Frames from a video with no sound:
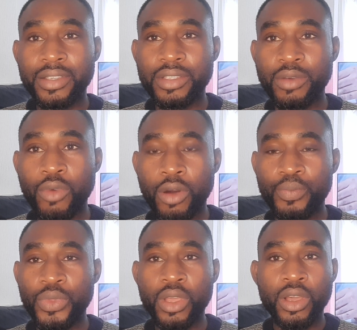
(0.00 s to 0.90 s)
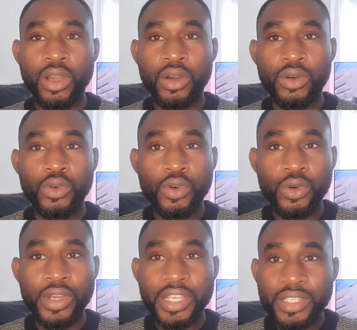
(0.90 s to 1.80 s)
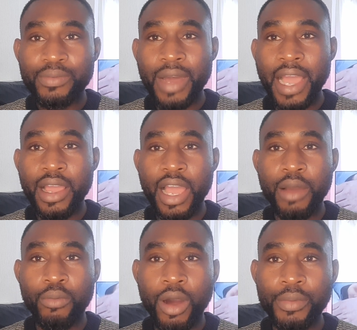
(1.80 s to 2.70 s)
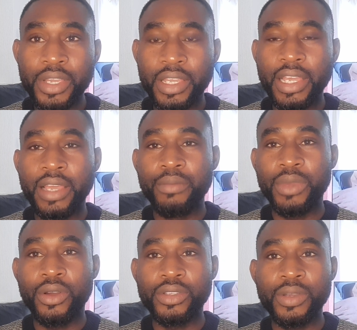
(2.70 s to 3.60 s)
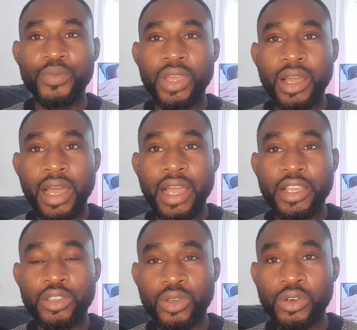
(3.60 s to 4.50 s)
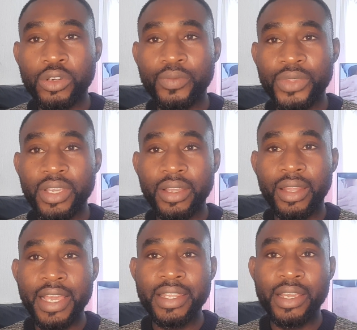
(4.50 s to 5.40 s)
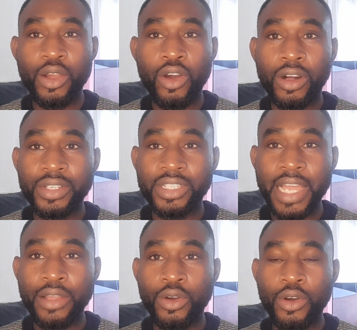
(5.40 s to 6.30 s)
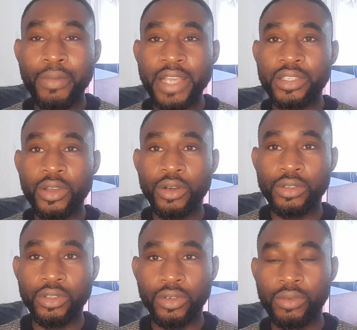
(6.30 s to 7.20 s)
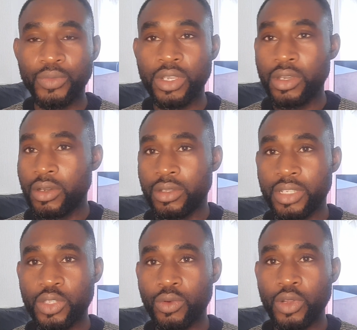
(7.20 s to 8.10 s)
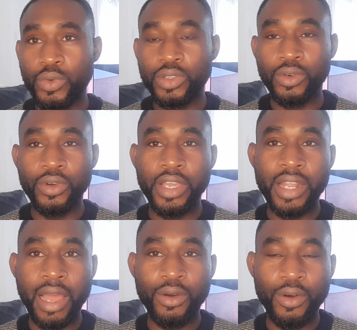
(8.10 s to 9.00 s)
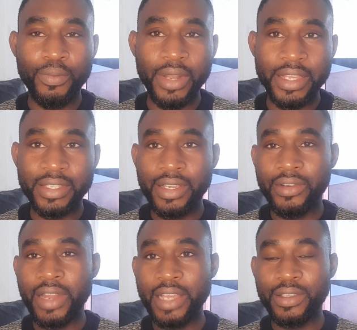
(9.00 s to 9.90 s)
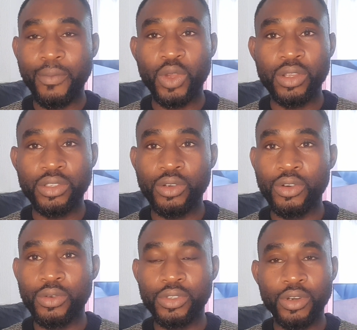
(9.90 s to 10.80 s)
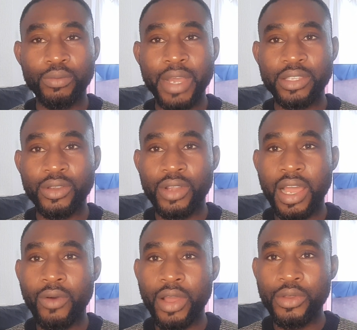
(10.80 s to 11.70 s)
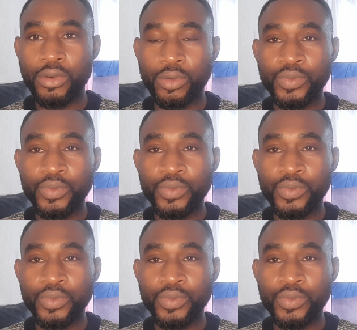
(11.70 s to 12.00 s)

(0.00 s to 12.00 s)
the mom, "Who is my mommy?" Because in school, the lady called the child, "Oh, my son." This is what we do in our own place, right? We cannot say, "Oh, young my son, how are you?"